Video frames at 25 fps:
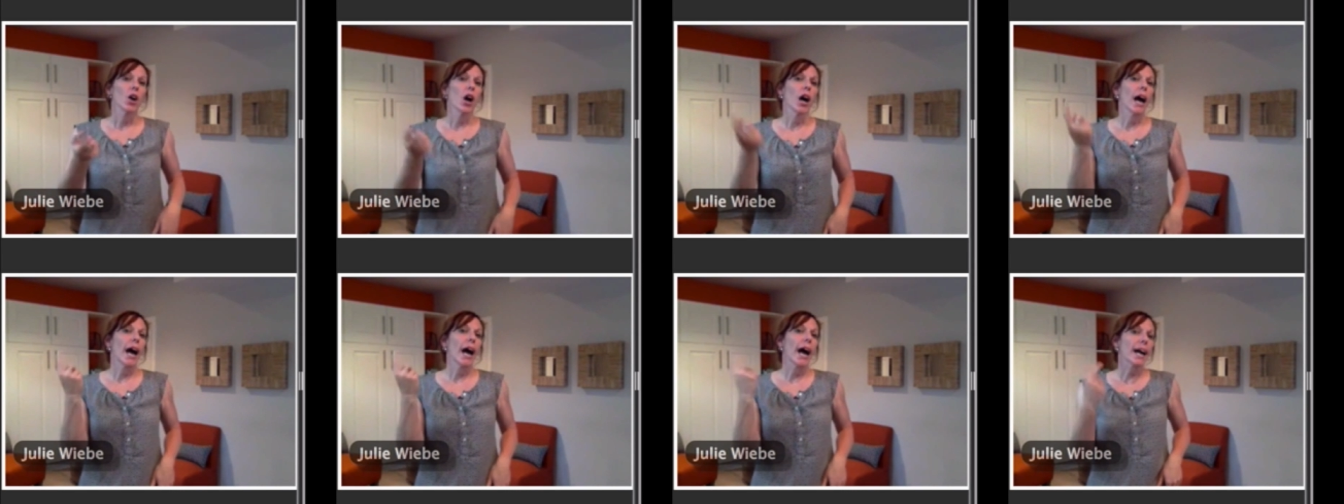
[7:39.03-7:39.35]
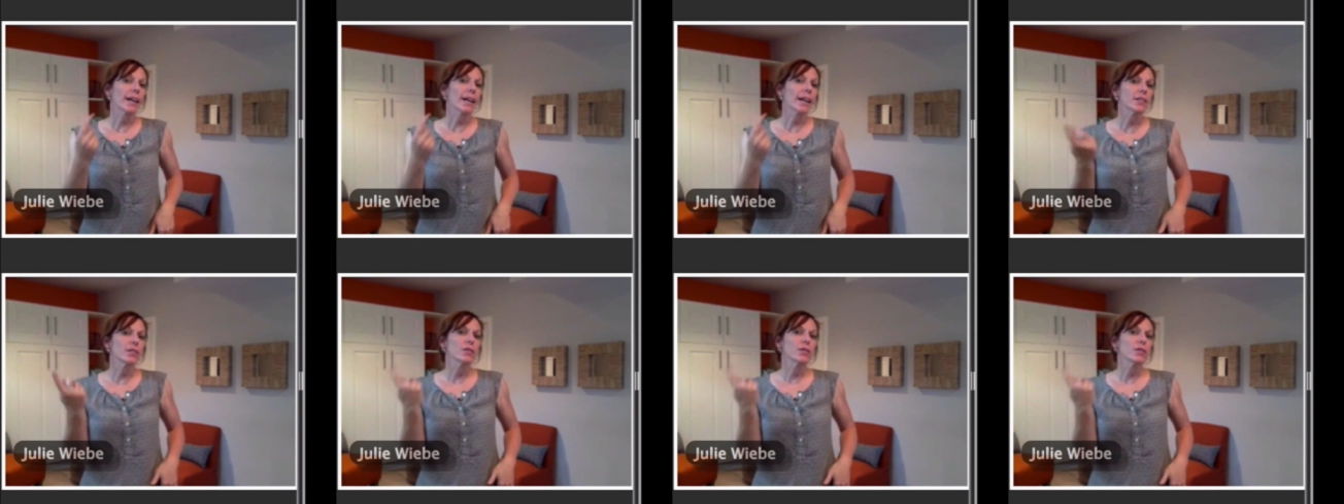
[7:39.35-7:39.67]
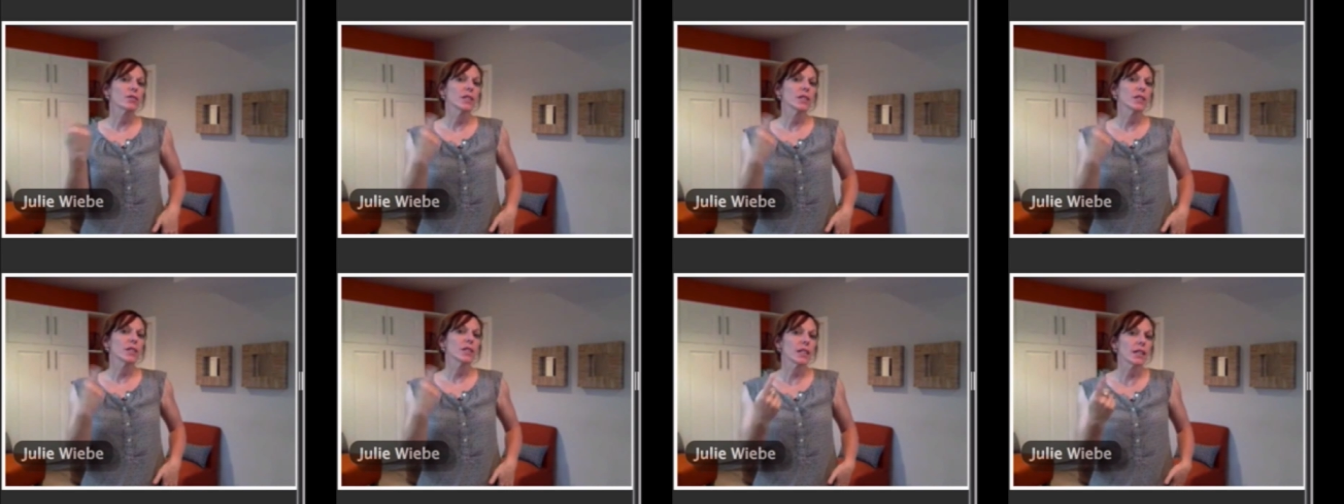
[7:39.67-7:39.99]

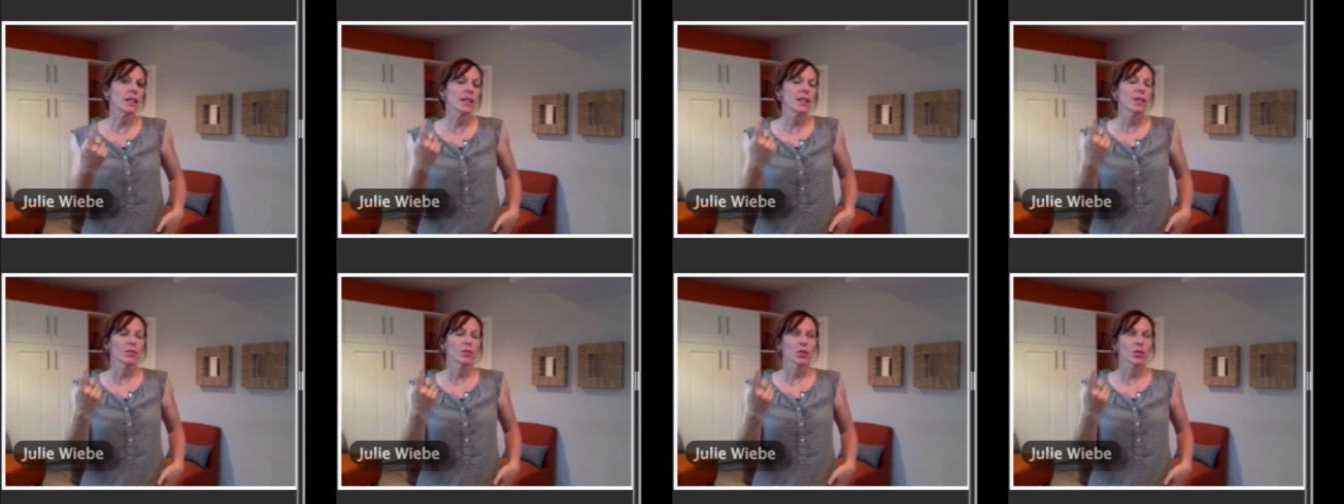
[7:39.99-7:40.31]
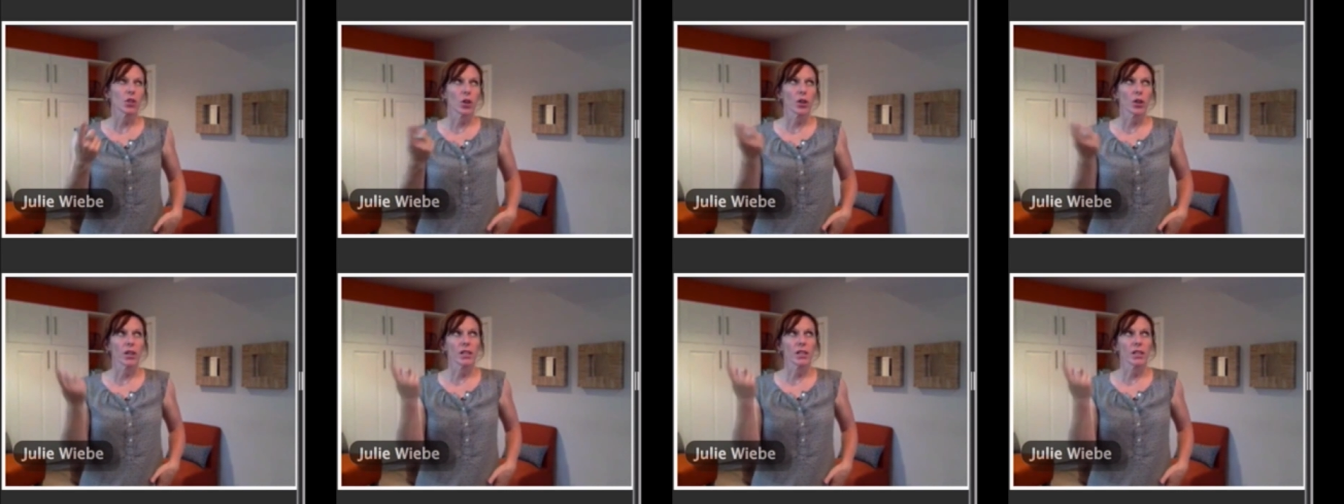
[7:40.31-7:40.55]
actively, sorry,